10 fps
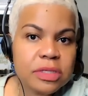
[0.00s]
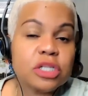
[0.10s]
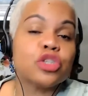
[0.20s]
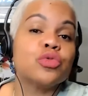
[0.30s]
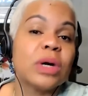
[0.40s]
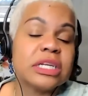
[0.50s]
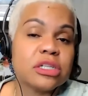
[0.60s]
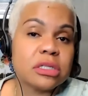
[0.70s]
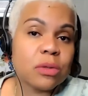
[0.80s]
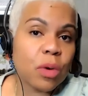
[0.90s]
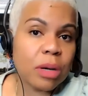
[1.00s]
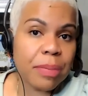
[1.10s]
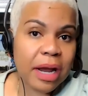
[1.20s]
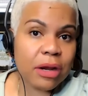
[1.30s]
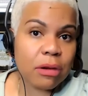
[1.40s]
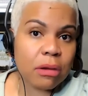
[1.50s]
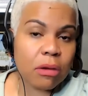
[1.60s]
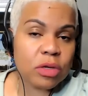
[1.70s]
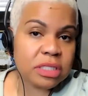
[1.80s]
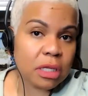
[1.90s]
situations and what a buyer
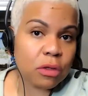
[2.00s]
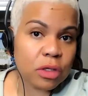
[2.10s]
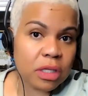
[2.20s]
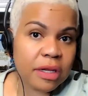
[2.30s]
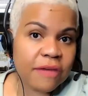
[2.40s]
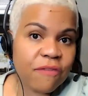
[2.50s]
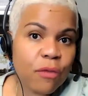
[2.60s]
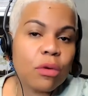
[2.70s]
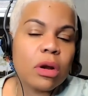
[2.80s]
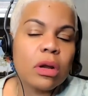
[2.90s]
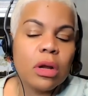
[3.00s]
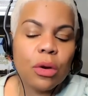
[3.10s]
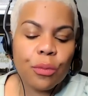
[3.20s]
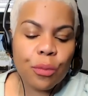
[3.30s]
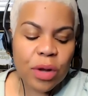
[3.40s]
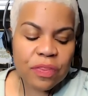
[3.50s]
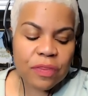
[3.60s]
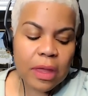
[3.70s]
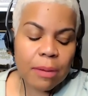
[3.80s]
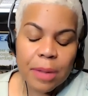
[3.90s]
or seller are looking for with
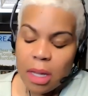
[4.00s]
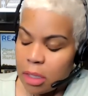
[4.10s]
them.